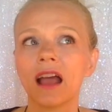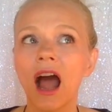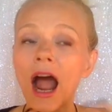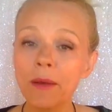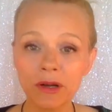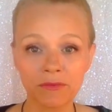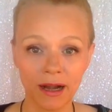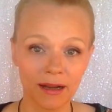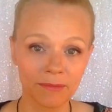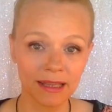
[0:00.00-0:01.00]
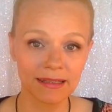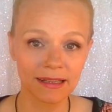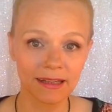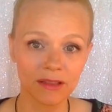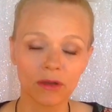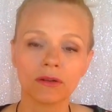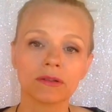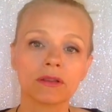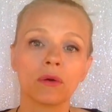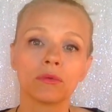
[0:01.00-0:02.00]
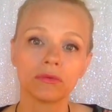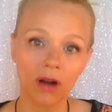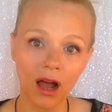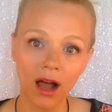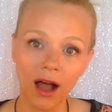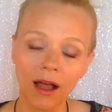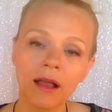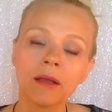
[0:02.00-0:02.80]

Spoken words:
I wouldn't recommend eating those raw,